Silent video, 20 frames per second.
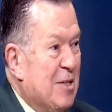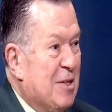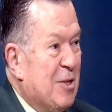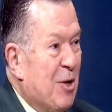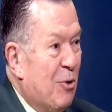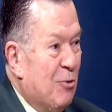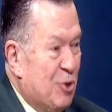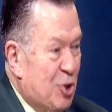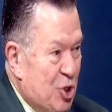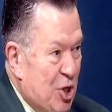
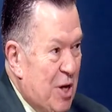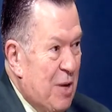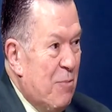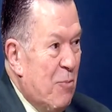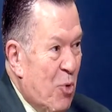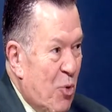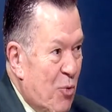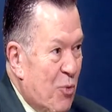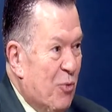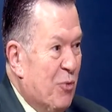So she
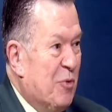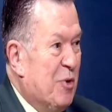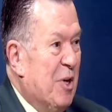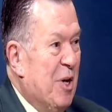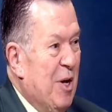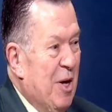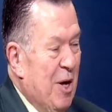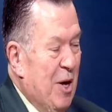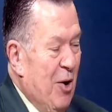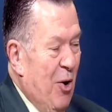moved,
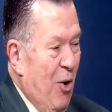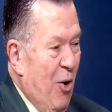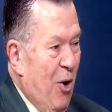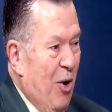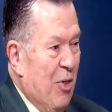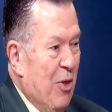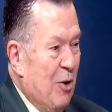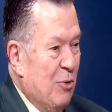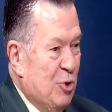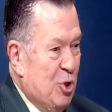
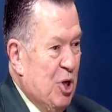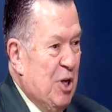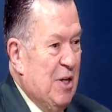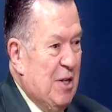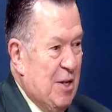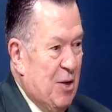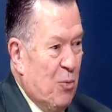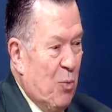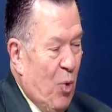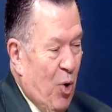although she
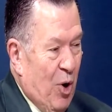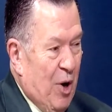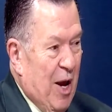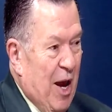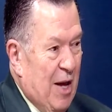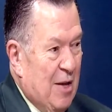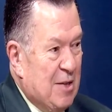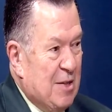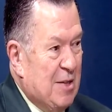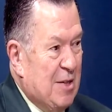did work
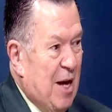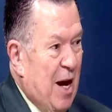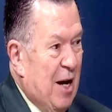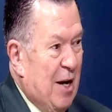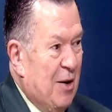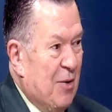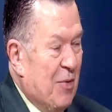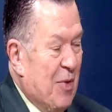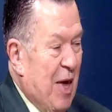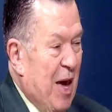
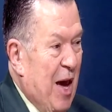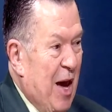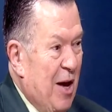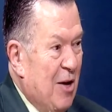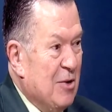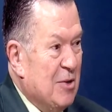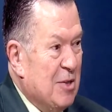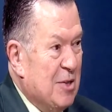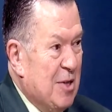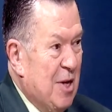outside of the
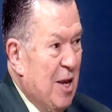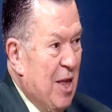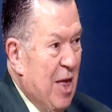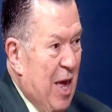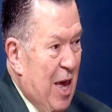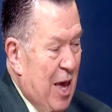house